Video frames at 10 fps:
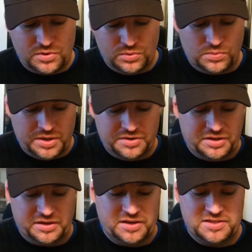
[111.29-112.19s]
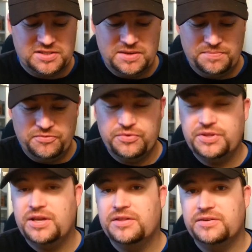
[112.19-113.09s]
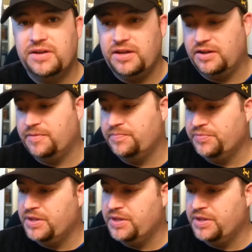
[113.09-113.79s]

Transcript: cold water thing, except for the other day.